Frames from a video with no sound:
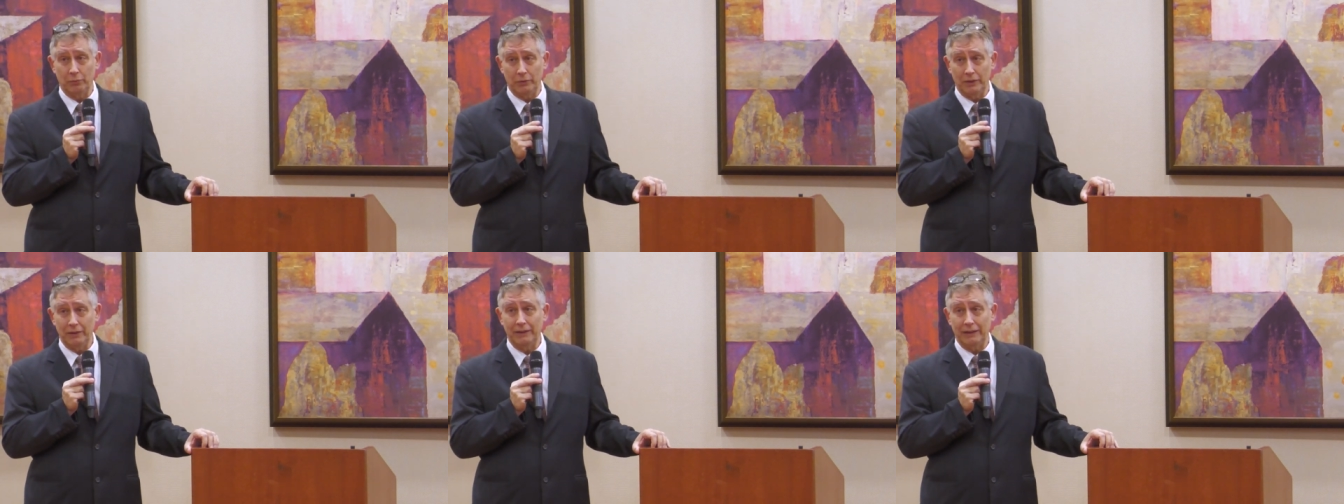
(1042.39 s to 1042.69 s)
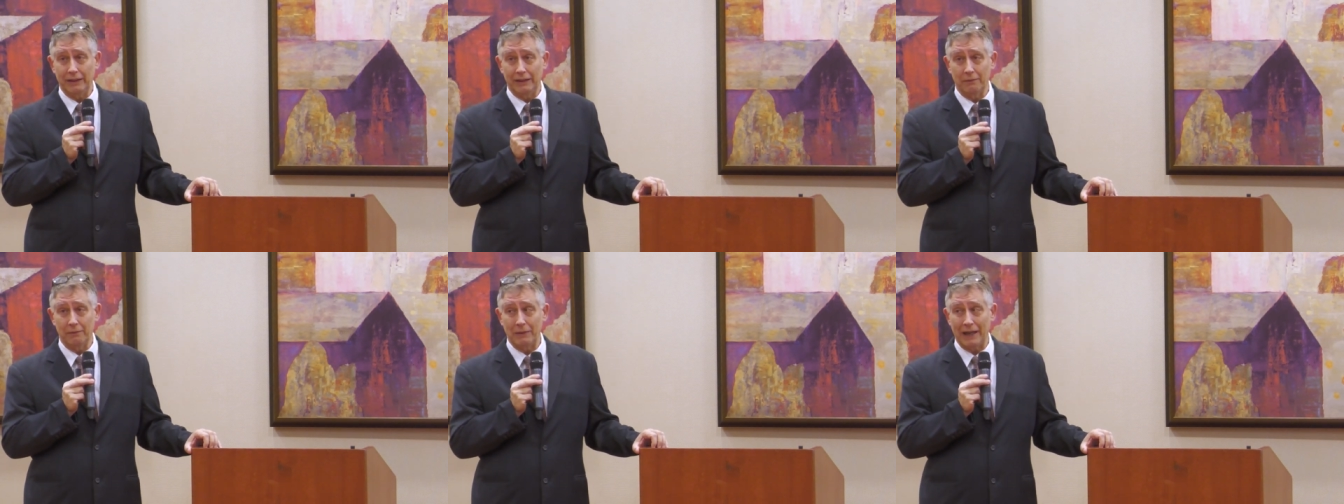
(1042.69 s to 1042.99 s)

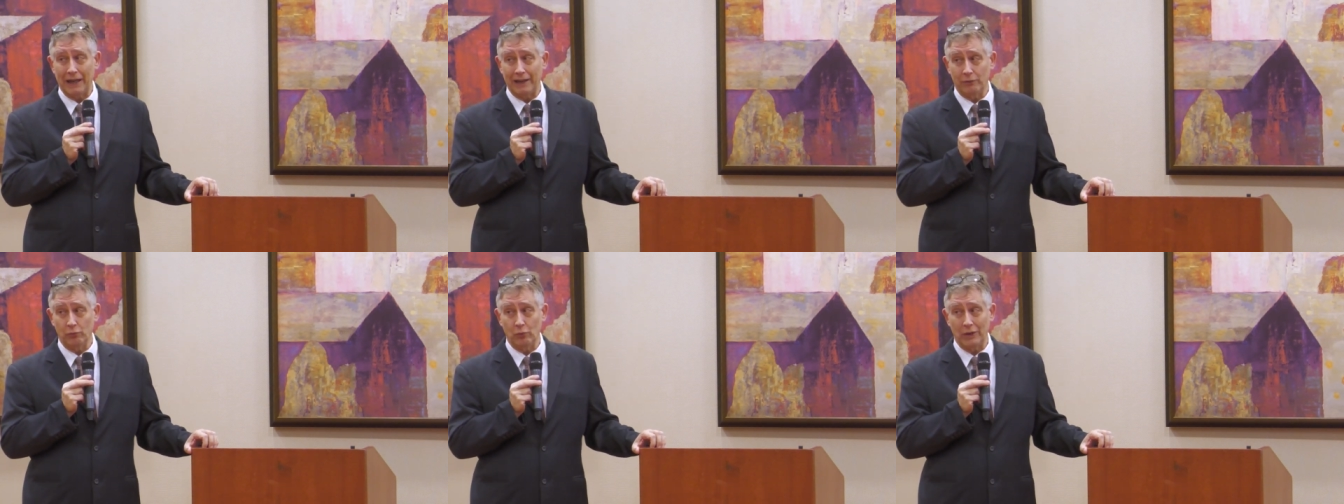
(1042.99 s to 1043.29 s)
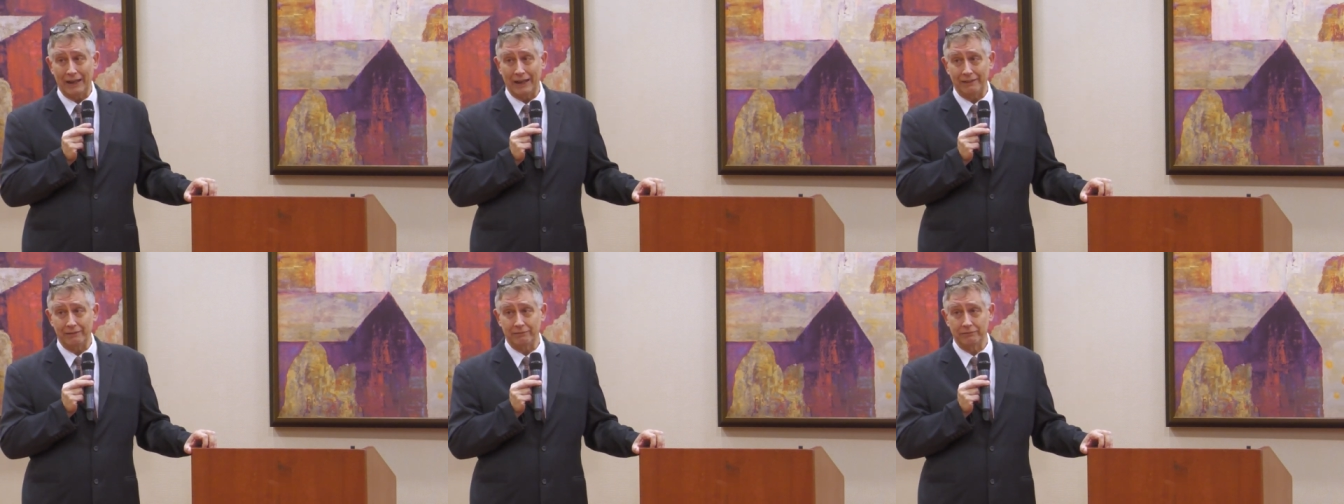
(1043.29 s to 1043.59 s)
really in a bad
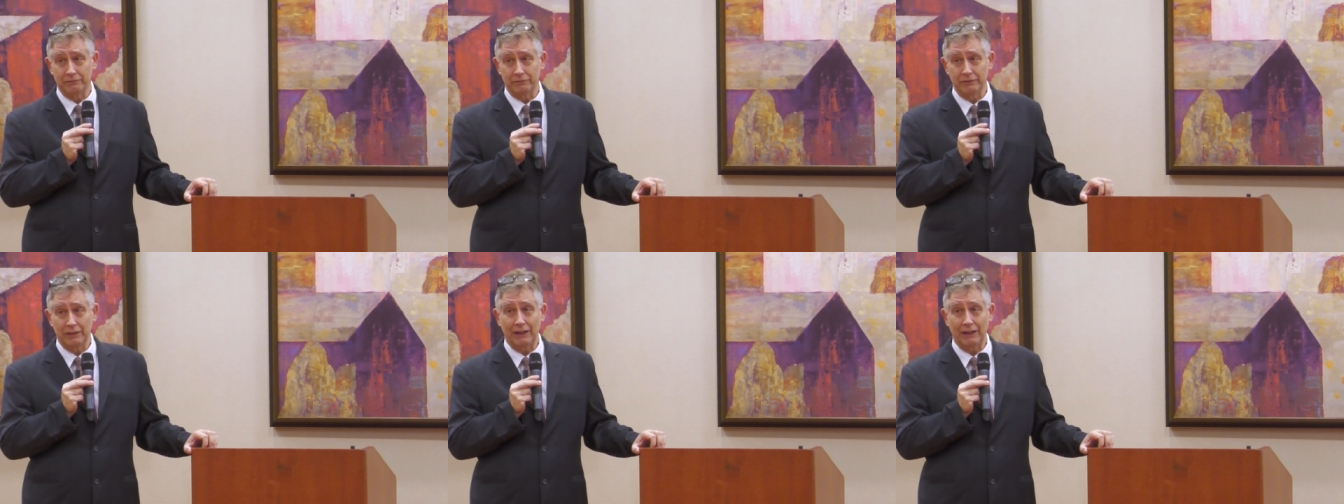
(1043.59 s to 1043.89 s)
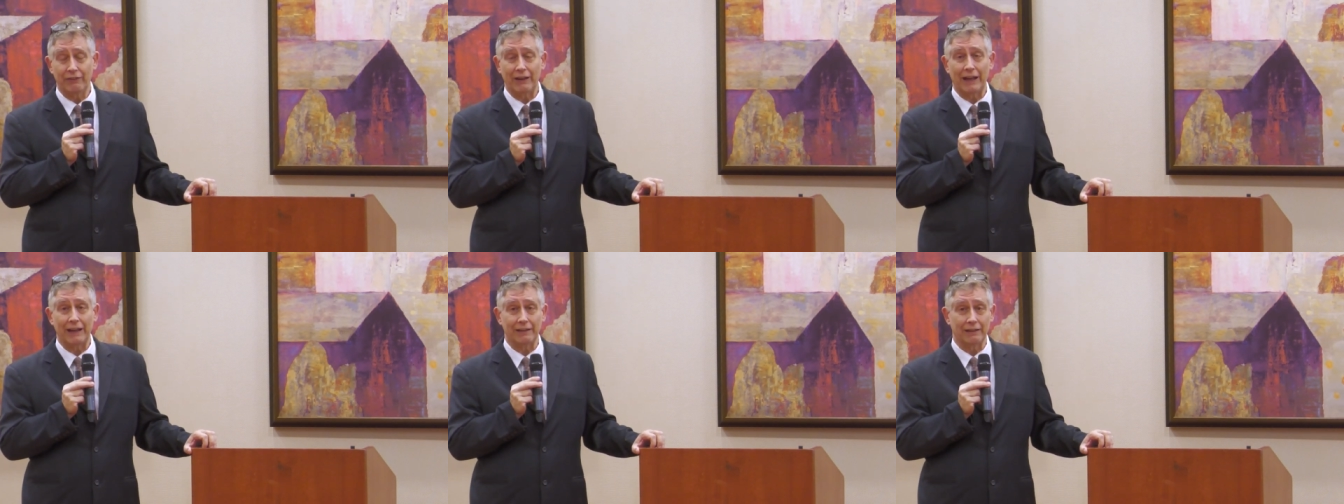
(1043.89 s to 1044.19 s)
way.
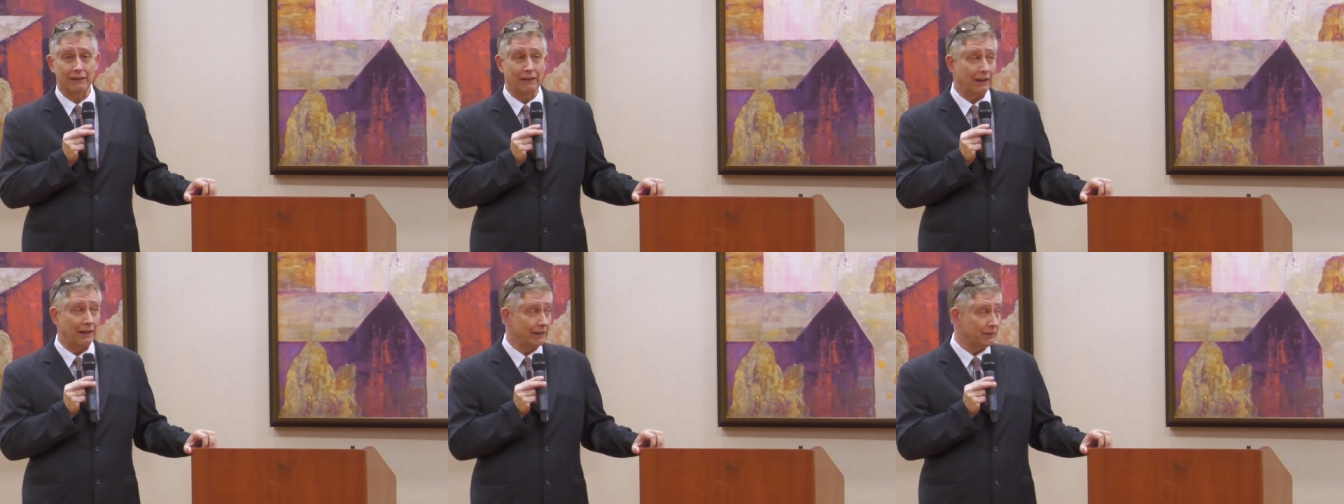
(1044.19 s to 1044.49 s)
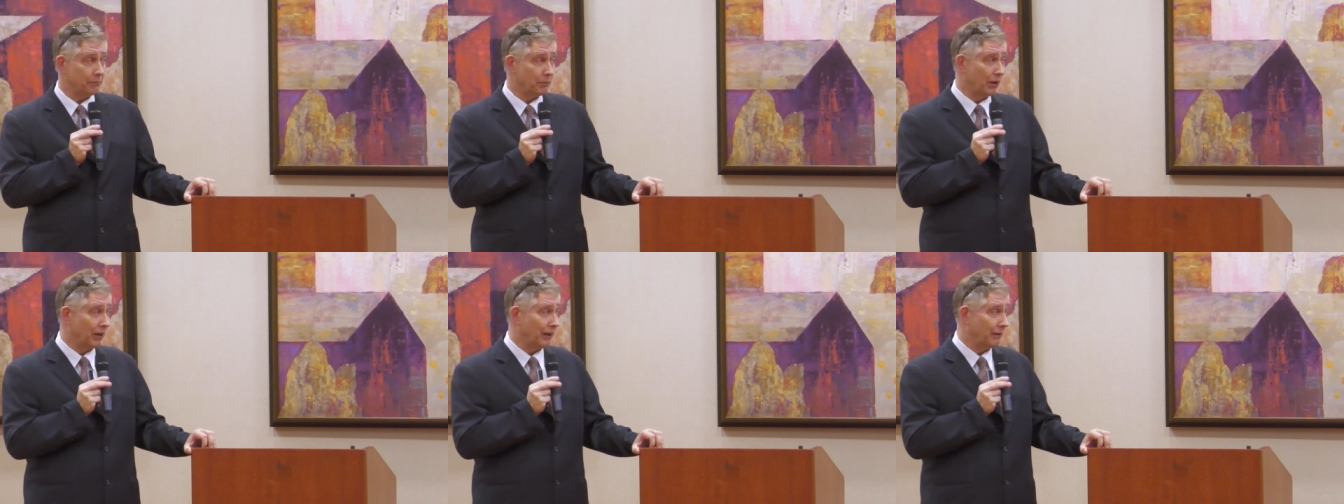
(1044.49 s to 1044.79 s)
They've had a
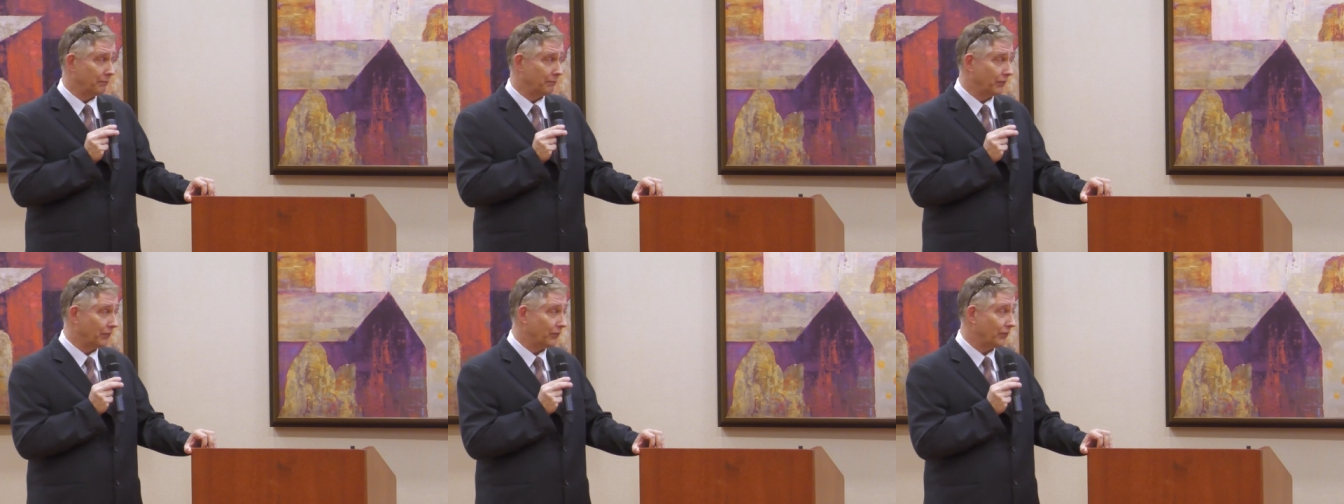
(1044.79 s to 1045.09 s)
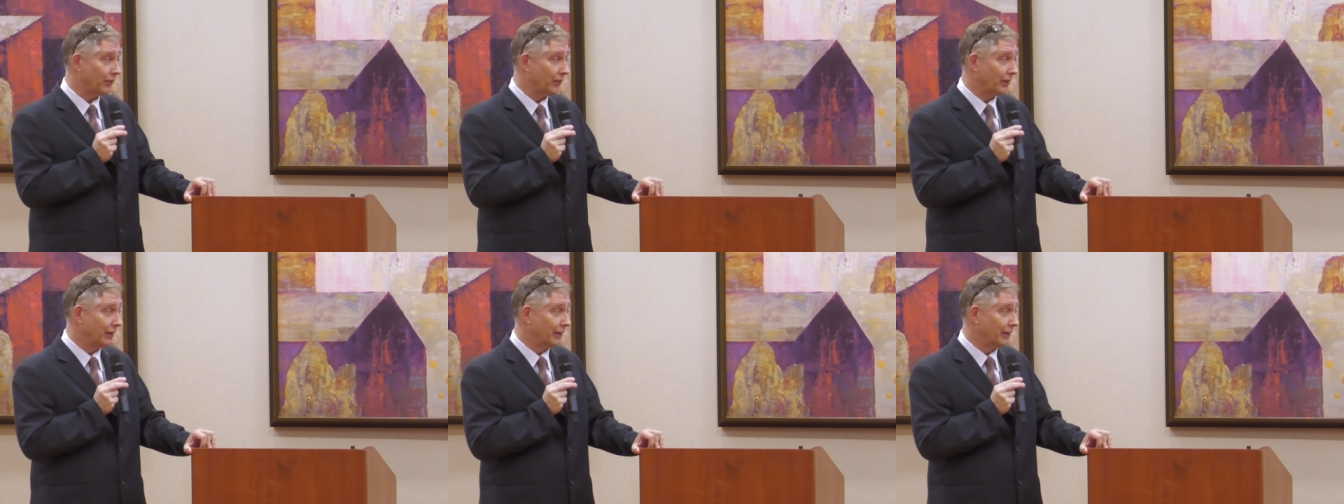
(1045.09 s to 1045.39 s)
lot of
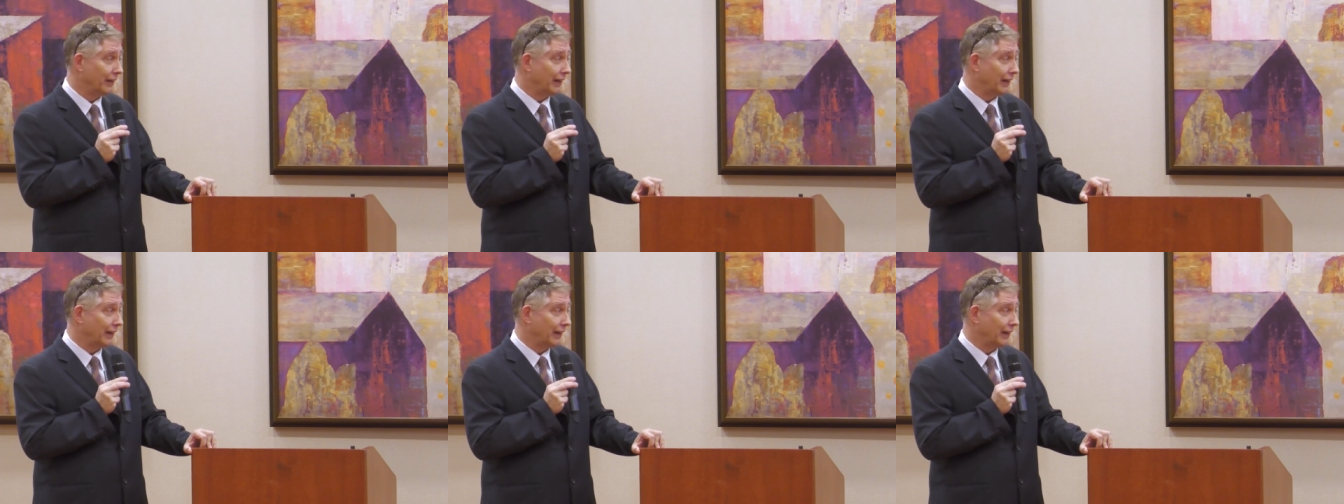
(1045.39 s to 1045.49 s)
problems,